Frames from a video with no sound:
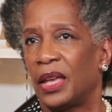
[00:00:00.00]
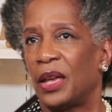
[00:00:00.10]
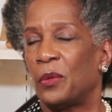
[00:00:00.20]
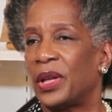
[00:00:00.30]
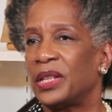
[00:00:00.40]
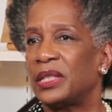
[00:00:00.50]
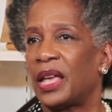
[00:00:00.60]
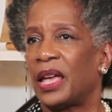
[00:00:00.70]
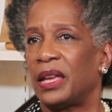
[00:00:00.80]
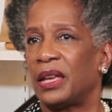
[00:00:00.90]
And one
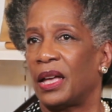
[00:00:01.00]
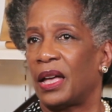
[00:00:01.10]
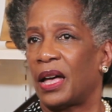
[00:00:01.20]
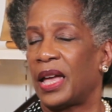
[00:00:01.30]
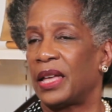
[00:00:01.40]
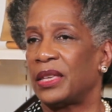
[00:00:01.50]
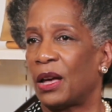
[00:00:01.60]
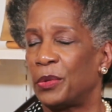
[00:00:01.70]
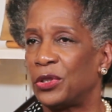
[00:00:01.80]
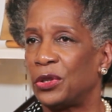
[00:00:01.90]
day, I had the
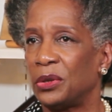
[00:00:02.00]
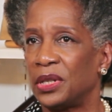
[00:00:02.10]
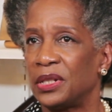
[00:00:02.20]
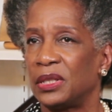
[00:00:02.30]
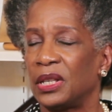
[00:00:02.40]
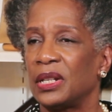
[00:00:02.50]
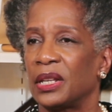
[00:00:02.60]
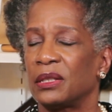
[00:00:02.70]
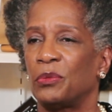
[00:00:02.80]
opportunity to sit next